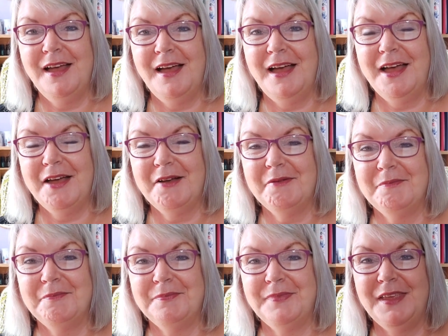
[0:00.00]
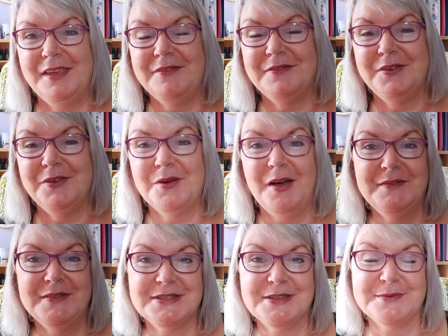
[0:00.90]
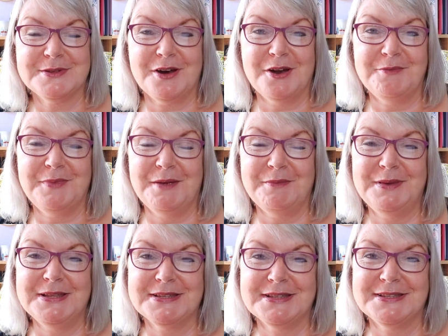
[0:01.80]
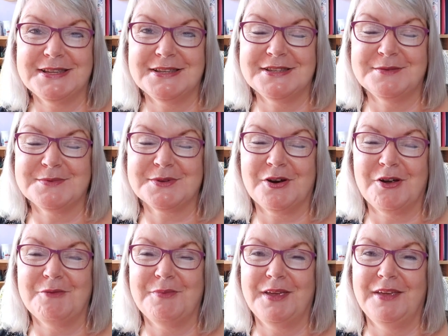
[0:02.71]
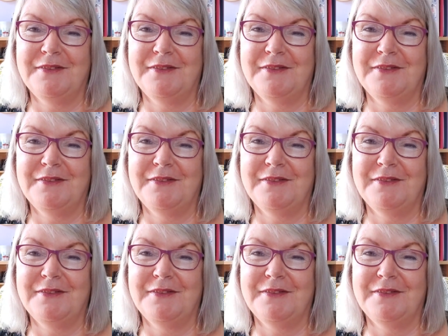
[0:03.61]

um, if you haven't subscribed yet, please consider subscribing.